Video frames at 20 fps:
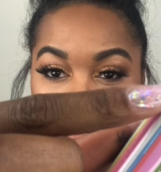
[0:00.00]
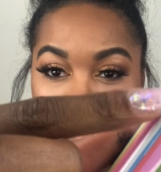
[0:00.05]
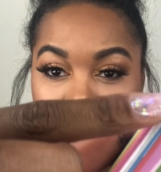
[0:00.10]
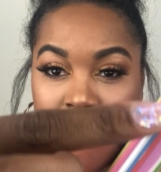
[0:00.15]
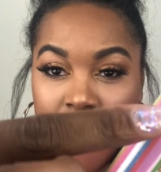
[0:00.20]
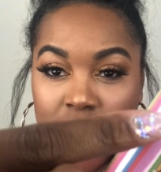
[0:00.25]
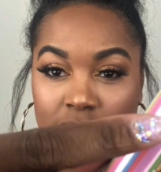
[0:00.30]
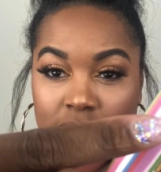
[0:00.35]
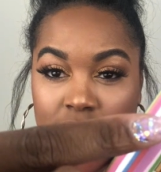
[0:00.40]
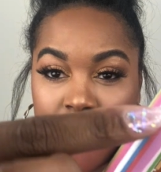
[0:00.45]

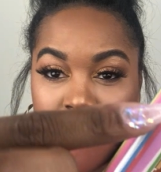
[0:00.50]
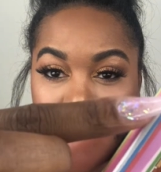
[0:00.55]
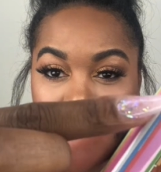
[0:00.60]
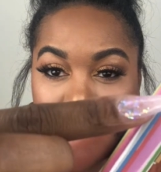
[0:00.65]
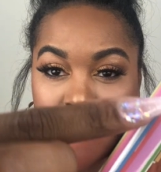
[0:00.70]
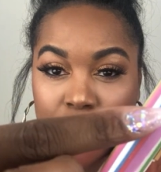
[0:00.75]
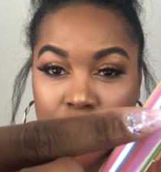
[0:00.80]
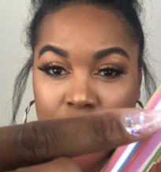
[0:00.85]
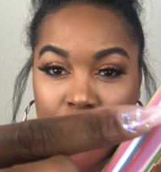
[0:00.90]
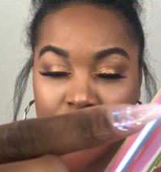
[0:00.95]
rounded
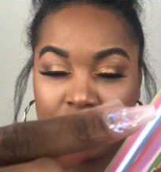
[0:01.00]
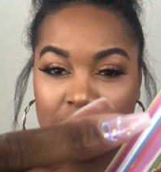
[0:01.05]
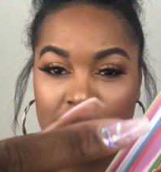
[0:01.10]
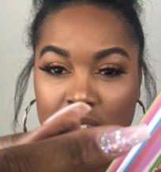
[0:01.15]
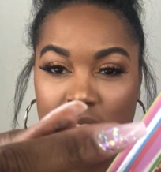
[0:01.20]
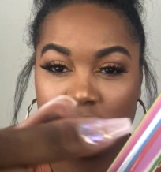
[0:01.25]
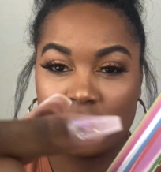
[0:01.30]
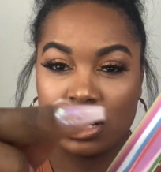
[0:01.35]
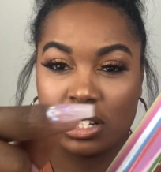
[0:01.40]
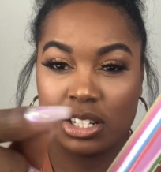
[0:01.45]
tip. I'm not
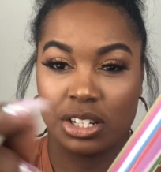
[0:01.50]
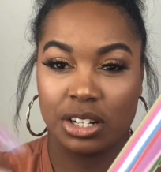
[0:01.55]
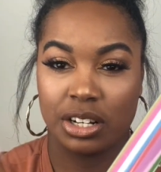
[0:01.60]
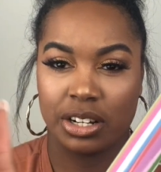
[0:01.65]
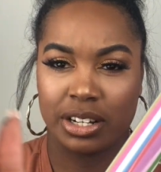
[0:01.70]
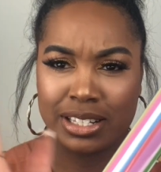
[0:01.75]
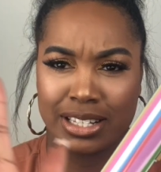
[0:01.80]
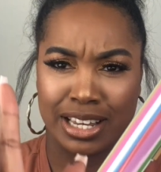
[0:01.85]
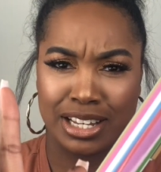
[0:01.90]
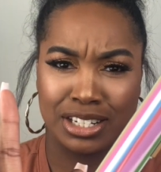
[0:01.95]
going to touch in there
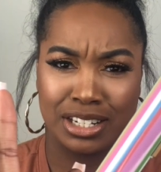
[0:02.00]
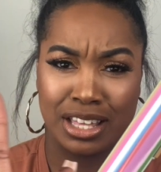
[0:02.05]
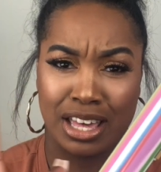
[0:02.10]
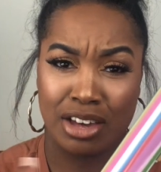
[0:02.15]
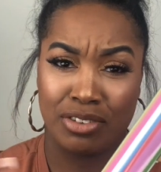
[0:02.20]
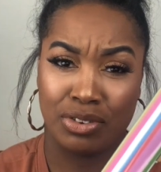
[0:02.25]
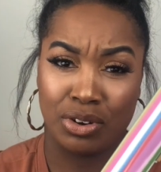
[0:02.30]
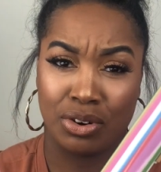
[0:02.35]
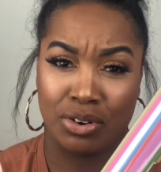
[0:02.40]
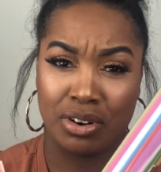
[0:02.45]
because I actually
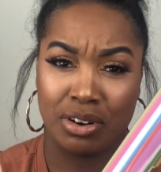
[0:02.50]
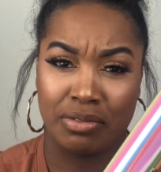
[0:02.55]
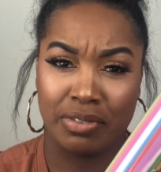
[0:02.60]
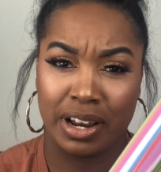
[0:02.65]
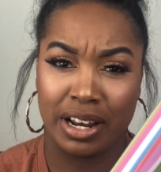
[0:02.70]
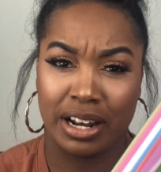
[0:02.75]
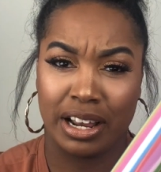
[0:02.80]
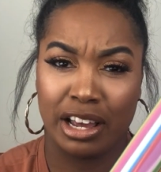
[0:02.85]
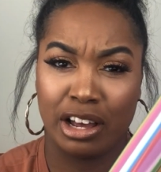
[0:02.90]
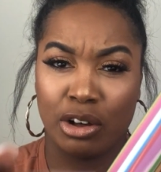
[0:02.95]
have it on
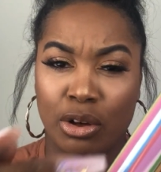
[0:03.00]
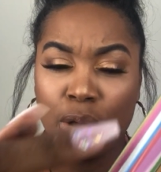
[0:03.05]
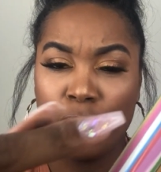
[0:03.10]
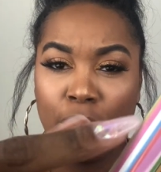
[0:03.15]
right now,